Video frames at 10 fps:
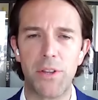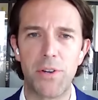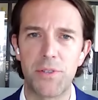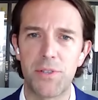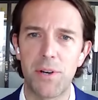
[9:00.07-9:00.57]
in
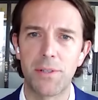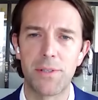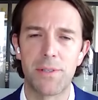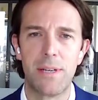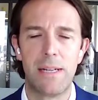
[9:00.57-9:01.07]
those
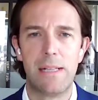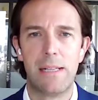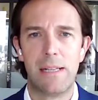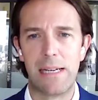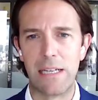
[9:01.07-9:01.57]
stocks.
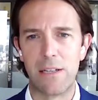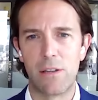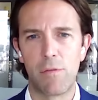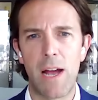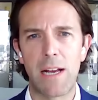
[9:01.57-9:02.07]

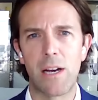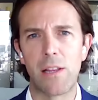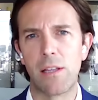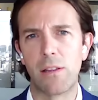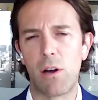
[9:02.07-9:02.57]
And the fact that
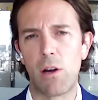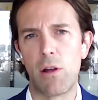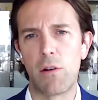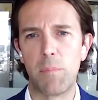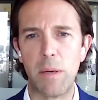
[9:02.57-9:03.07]
I think that a
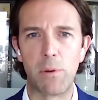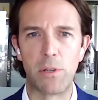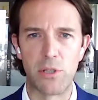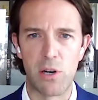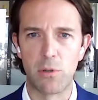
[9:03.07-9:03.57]
lot of
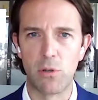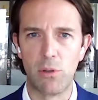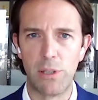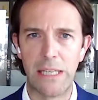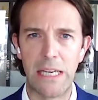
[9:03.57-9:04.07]
people are top
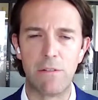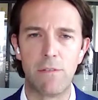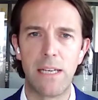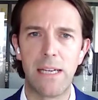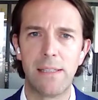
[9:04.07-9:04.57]
calling
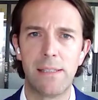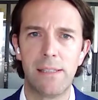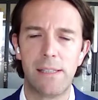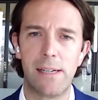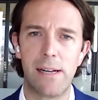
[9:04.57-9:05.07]
NVIDIA
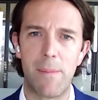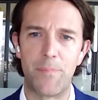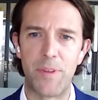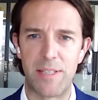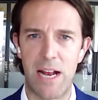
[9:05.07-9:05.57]

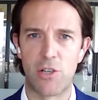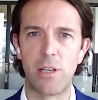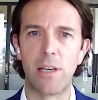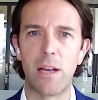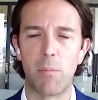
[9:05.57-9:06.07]
is
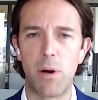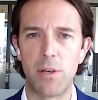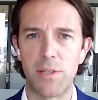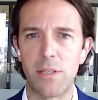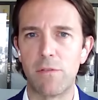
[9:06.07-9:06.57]
actually kind of
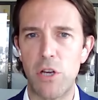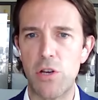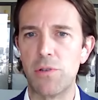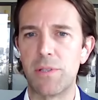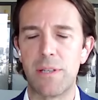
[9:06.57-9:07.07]
positive
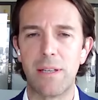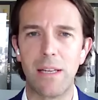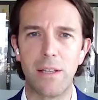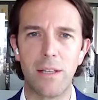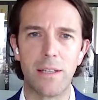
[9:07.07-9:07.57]
news,
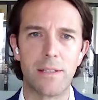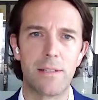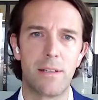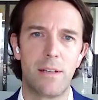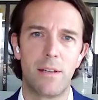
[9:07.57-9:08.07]
in that,
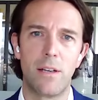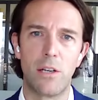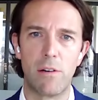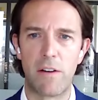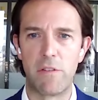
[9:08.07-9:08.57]

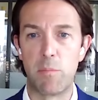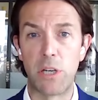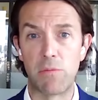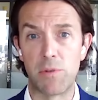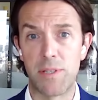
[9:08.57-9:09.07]
you know, if
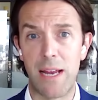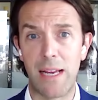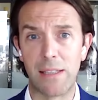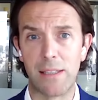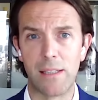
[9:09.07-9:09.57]
everybody was
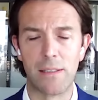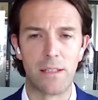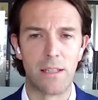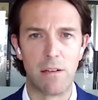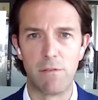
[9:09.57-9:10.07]
saying that
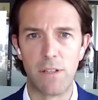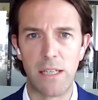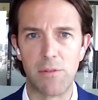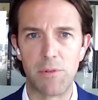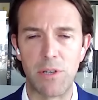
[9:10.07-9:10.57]

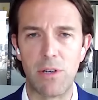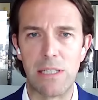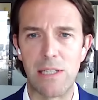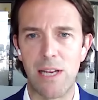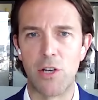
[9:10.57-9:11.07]
NVIDIA was
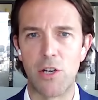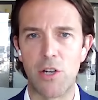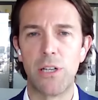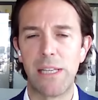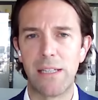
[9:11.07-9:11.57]
going to 10
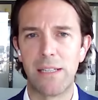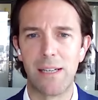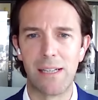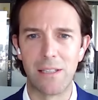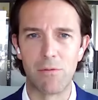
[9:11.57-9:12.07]
trillion
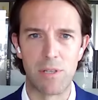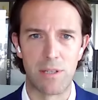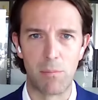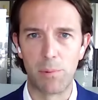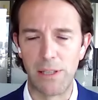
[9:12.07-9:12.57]
and it was
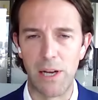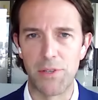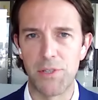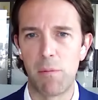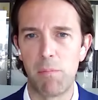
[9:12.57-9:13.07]
completely
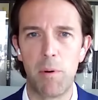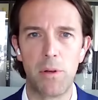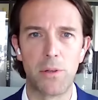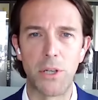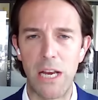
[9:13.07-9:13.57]

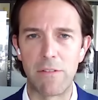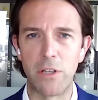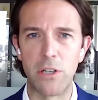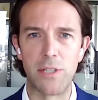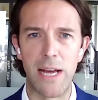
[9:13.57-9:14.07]
unstoppable, it could
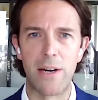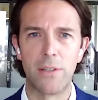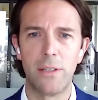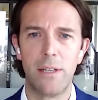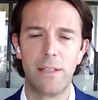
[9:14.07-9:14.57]
never go
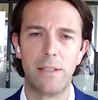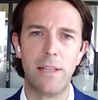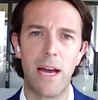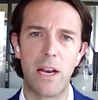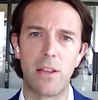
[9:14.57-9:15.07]
down,
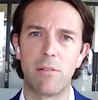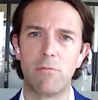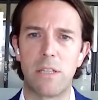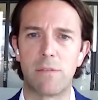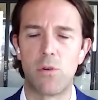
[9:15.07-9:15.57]
then I
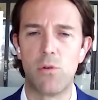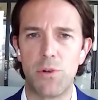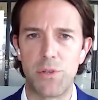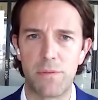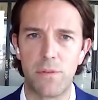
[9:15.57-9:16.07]
think we'd have
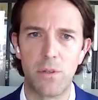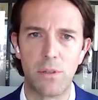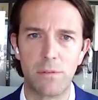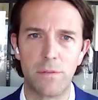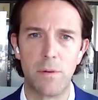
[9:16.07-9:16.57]
cause
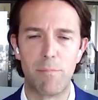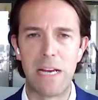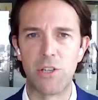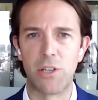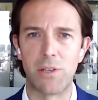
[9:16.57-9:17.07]
for
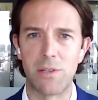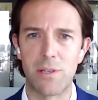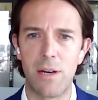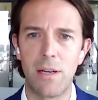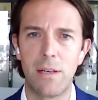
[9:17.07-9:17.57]
major
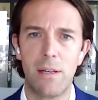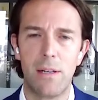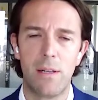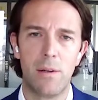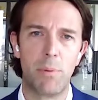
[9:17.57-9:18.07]
concern.
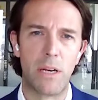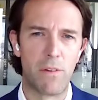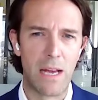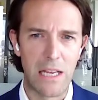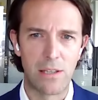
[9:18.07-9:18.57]
But
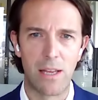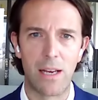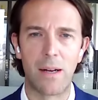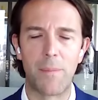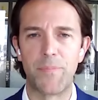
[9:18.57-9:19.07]
if
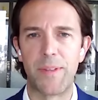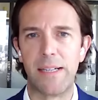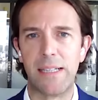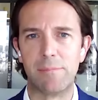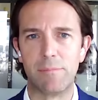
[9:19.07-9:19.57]
anything,
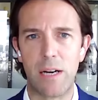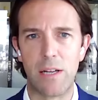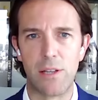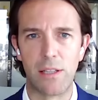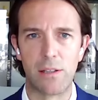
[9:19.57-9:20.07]

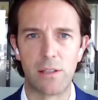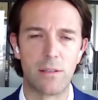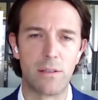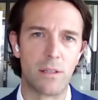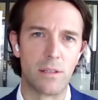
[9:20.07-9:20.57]
I think
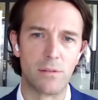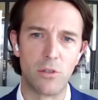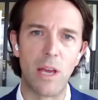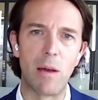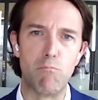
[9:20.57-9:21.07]
that
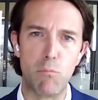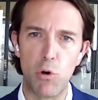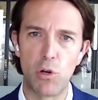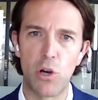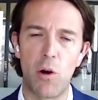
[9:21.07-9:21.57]
you get
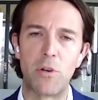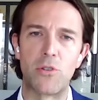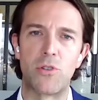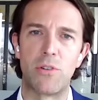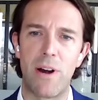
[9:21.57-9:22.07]
more
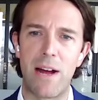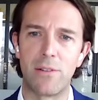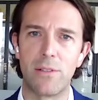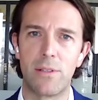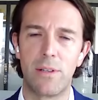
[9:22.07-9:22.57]
commentary
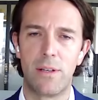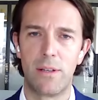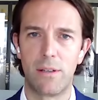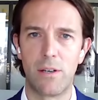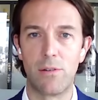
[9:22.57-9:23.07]
around,
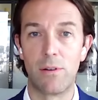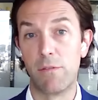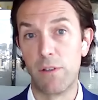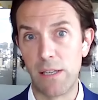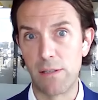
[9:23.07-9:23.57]
you know,
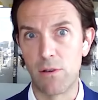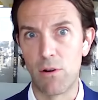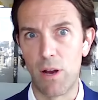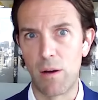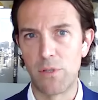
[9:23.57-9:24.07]
NVIDIA has
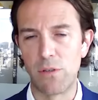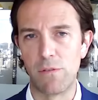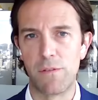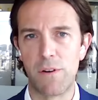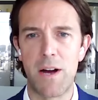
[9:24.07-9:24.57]
gone up
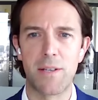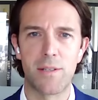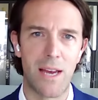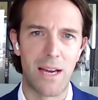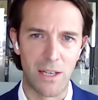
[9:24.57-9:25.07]
too
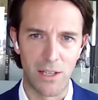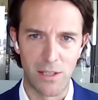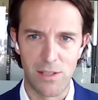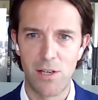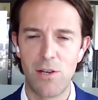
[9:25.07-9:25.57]
far. Can it
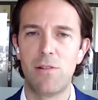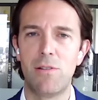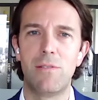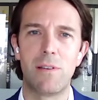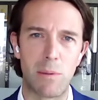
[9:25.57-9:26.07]

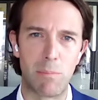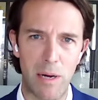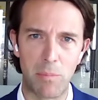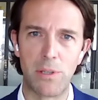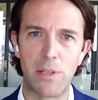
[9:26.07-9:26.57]
continue? Is it a
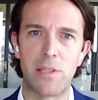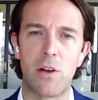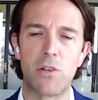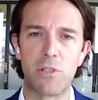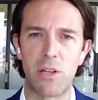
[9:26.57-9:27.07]
bubble, et
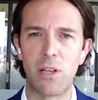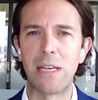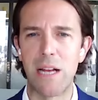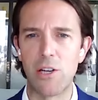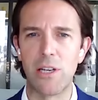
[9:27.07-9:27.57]
cetera, which I
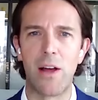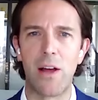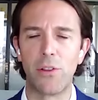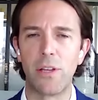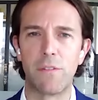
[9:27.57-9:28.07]
think is actually
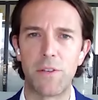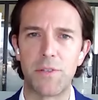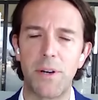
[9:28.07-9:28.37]
healthy for the